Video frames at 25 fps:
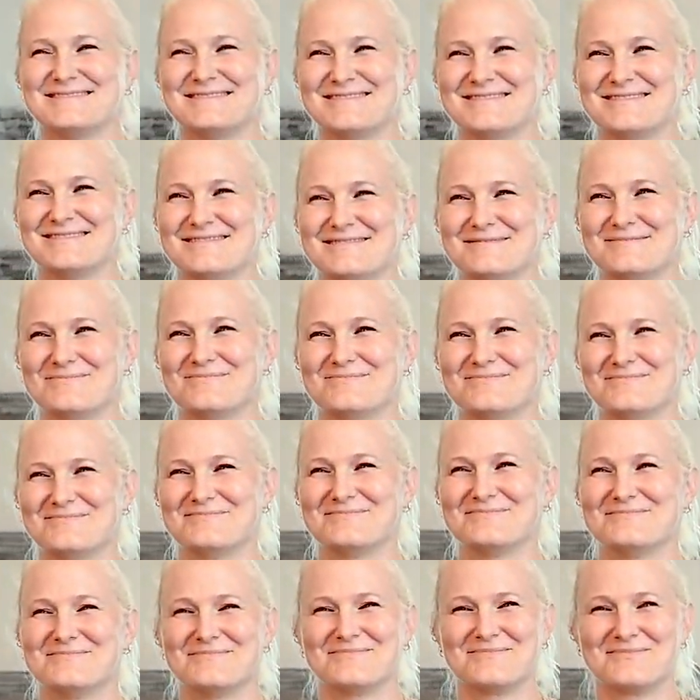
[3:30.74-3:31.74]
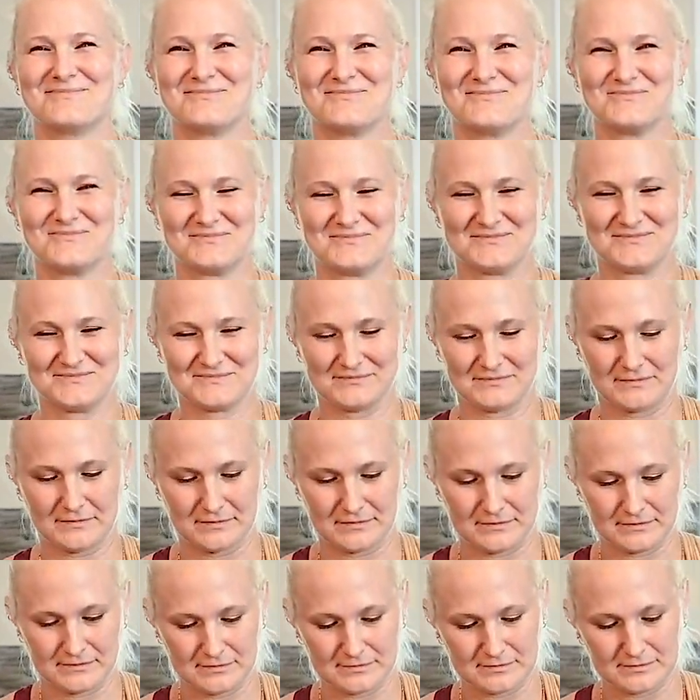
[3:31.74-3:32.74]

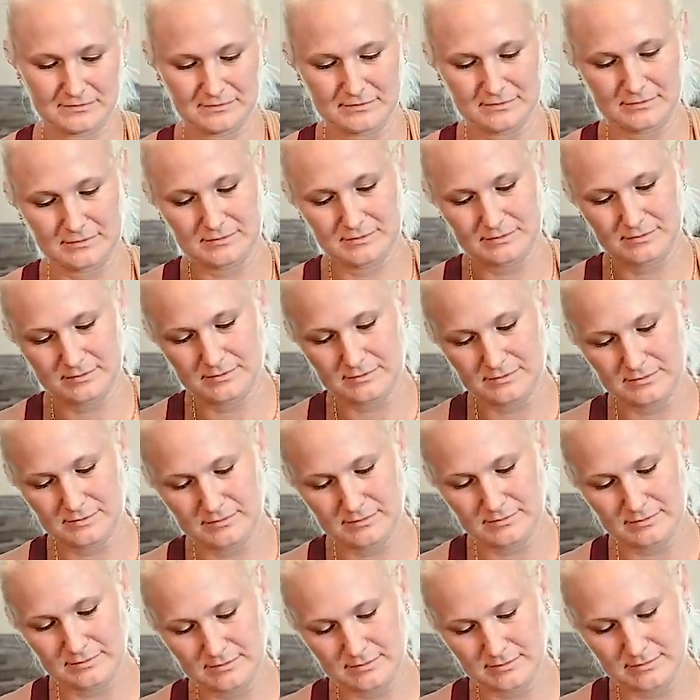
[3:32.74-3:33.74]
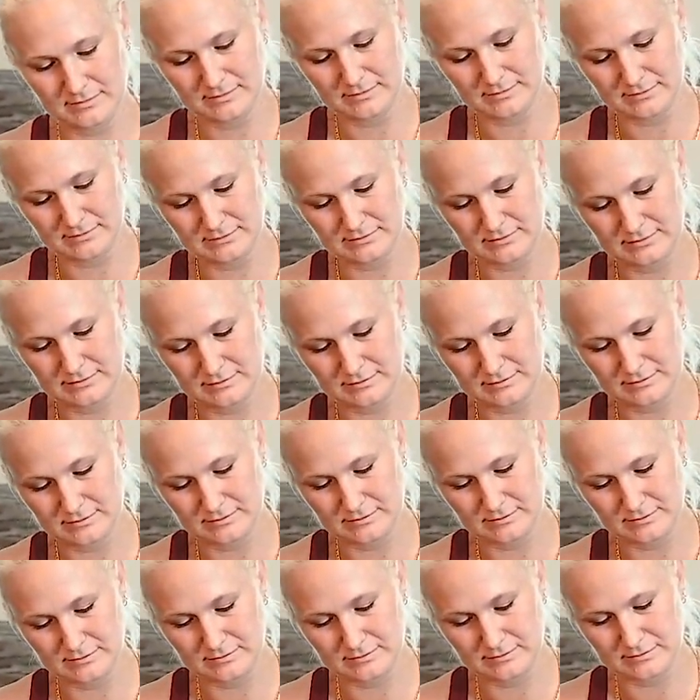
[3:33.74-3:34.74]

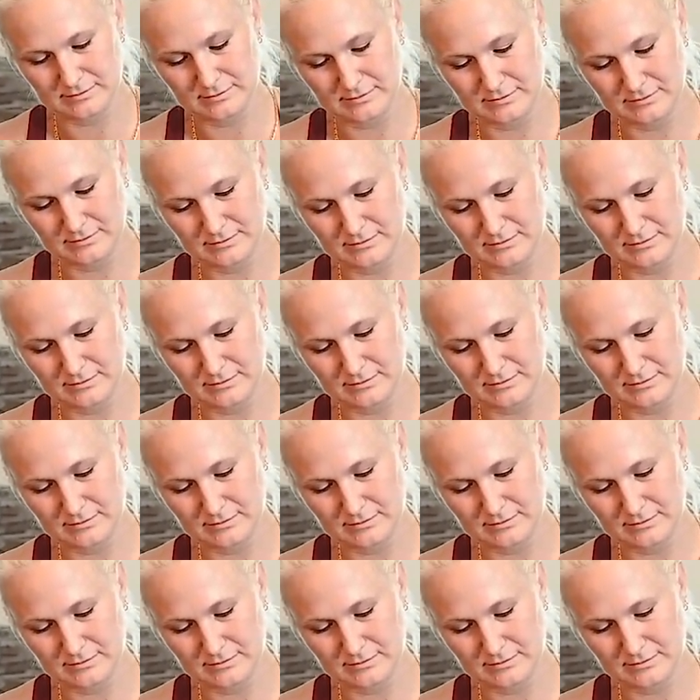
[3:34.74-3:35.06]
The person shown says nothing.